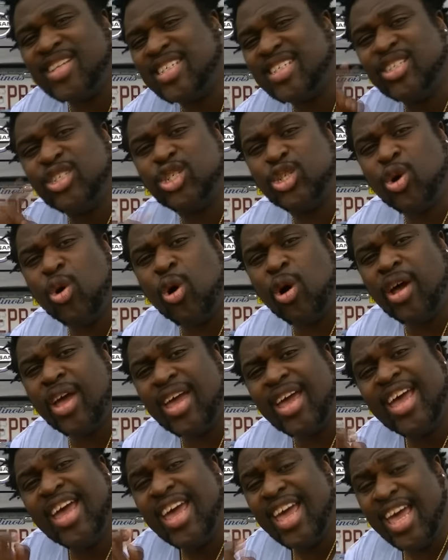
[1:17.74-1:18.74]
isn't joy
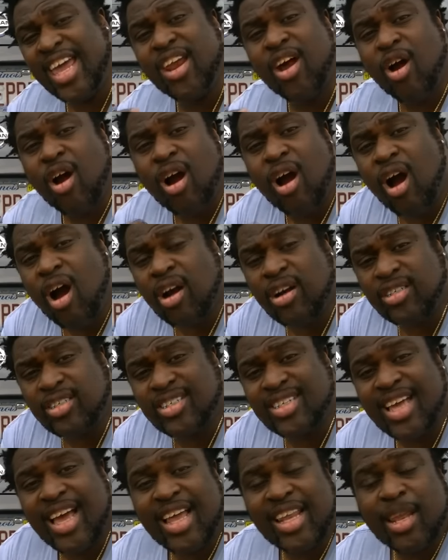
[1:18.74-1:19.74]
in our
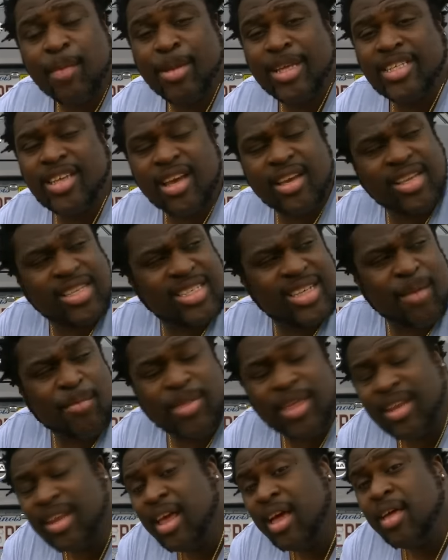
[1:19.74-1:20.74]
hearts. Let me tell you
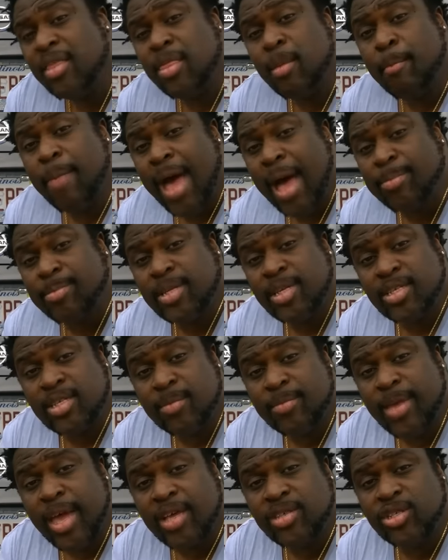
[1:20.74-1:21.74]
something the
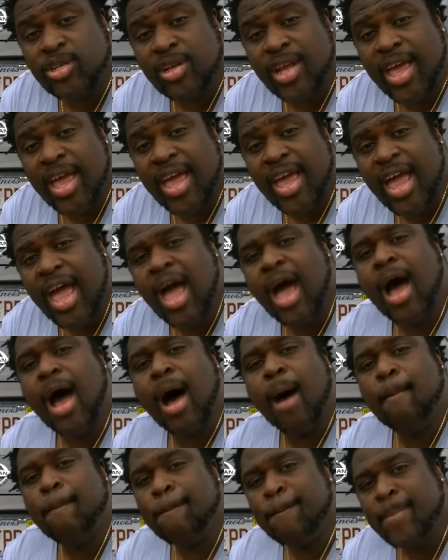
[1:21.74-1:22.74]
baptism yesterday,
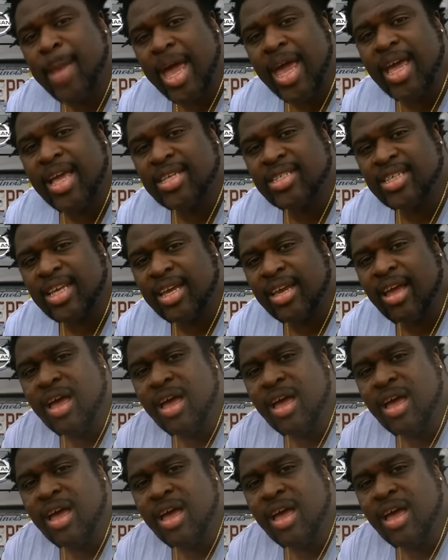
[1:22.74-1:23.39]
amazing.